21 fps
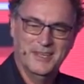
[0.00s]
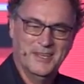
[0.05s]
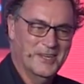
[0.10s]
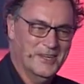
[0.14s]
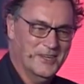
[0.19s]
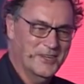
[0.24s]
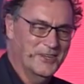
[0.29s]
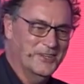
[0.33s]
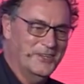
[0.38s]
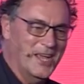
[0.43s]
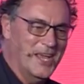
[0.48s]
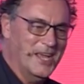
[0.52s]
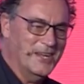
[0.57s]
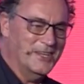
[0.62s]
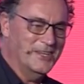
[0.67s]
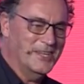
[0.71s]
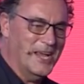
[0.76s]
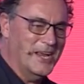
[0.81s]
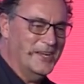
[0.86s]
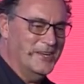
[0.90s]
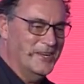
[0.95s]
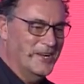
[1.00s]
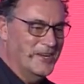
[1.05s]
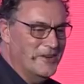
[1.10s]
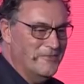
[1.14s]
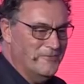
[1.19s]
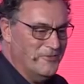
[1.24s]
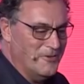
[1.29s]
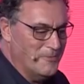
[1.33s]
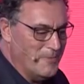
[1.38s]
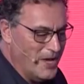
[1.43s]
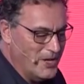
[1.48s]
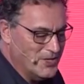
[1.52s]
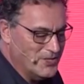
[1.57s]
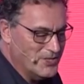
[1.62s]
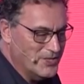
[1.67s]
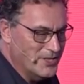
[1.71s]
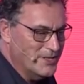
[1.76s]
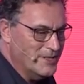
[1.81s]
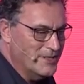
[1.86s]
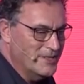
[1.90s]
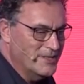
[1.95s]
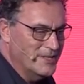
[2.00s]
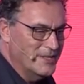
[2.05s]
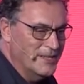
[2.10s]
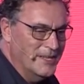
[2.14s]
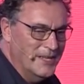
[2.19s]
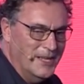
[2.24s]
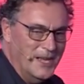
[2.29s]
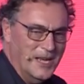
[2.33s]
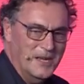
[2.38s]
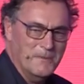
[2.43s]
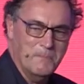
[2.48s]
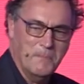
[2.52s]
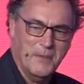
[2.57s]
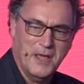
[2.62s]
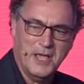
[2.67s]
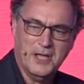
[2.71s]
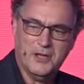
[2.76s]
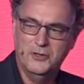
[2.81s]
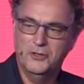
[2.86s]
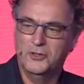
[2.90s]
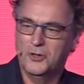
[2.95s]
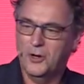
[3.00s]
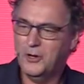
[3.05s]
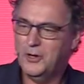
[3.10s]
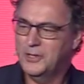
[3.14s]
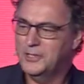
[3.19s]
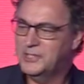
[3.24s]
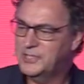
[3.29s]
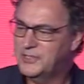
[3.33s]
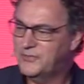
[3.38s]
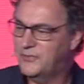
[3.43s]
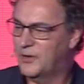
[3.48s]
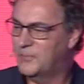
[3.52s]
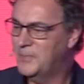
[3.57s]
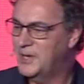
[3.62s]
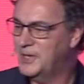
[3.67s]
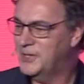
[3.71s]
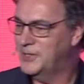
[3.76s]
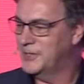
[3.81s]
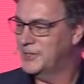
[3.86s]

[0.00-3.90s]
can take data and information and make knowledge from it,